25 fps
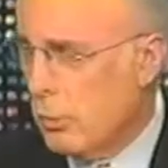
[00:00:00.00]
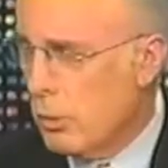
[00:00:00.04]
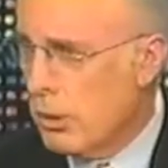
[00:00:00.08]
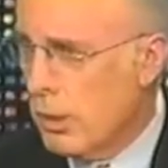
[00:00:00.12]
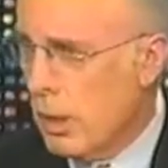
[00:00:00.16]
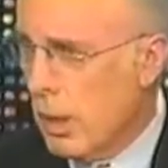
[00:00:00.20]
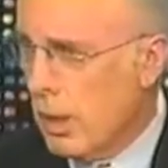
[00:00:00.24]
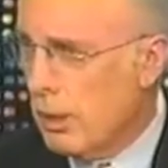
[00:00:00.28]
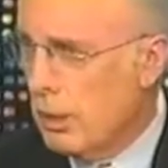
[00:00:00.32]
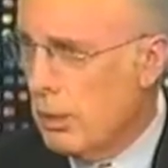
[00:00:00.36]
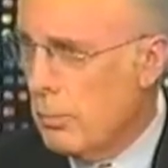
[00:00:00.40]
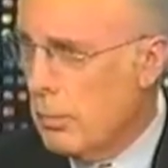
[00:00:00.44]
Okay. We're
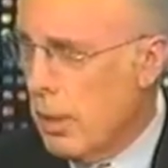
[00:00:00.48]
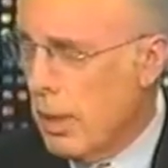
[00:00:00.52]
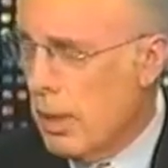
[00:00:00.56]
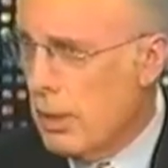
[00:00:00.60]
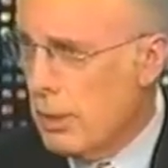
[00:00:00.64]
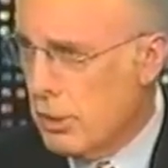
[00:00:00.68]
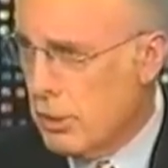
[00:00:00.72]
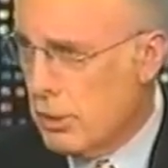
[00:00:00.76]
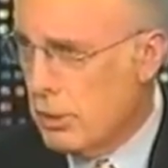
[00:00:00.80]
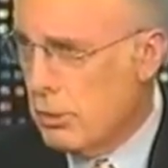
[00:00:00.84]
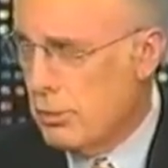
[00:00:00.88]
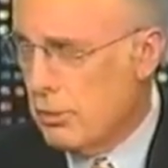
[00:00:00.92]
talking about
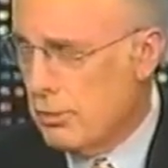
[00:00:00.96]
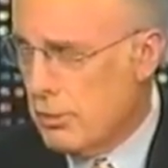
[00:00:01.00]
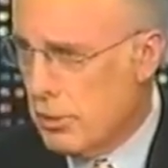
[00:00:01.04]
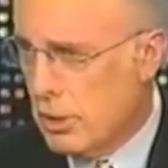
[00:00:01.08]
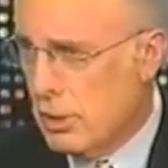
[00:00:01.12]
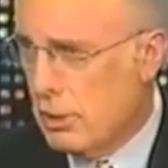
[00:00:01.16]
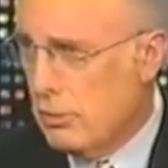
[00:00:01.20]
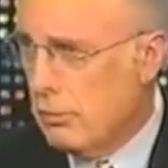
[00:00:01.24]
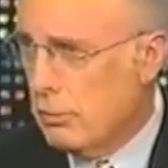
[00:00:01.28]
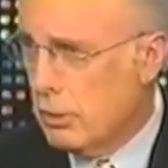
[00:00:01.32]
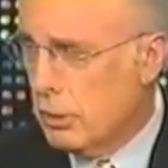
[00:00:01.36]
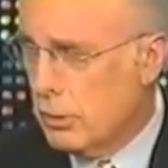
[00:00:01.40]
an issue of
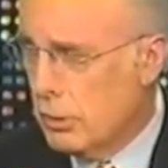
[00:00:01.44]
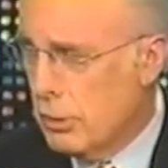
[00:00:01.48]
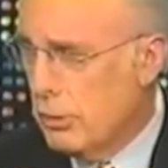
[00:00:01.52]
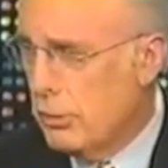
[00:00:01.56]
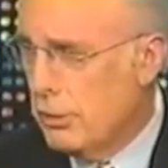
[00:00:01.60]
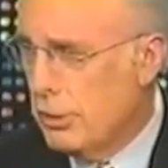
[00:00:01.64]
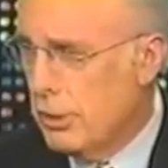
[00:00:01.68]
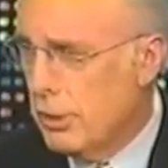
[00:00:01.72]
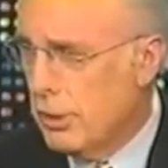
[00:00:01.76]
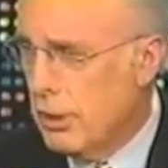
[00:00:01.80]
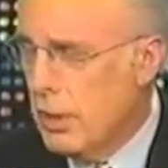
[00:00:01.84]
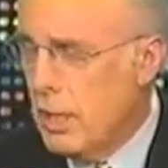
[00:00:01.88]
civil
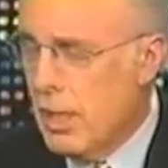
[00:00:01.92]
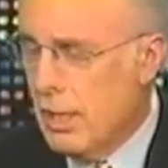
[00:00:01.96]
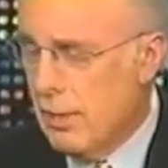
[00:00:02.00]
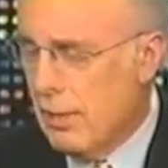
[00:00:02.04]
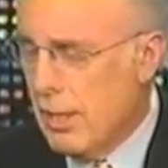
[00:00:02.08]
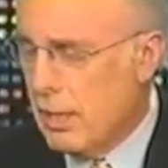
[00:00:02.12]
union.